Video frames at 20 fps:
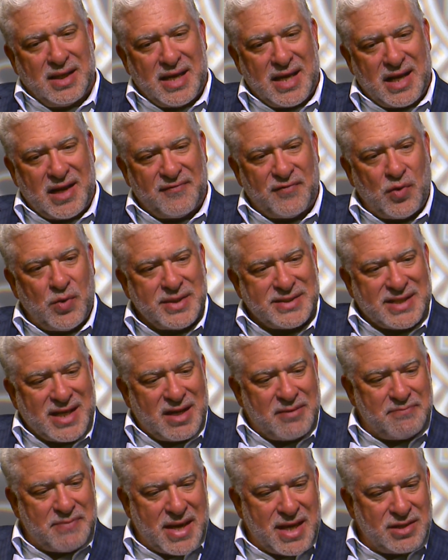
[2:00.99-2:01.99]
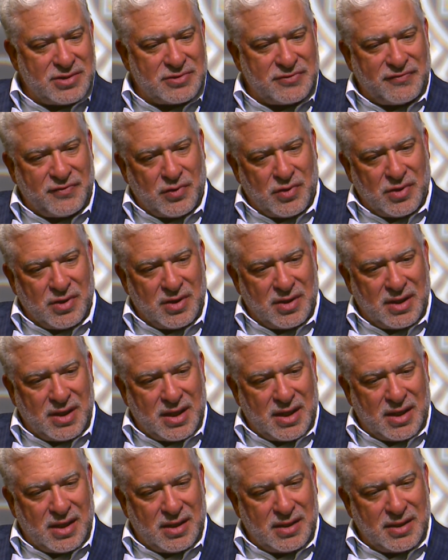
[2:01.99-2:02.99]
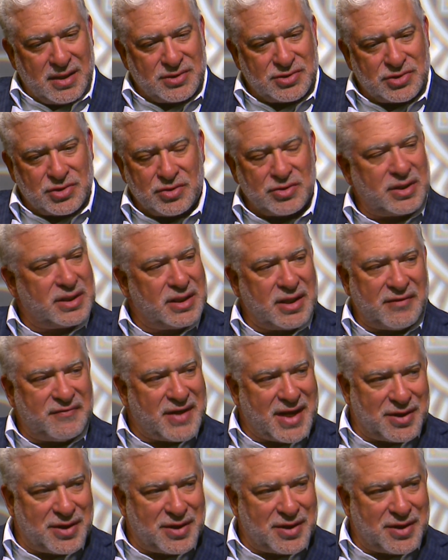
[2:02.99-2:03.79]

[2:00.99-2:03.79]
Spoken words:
And I've always had a bent for, I certainly loved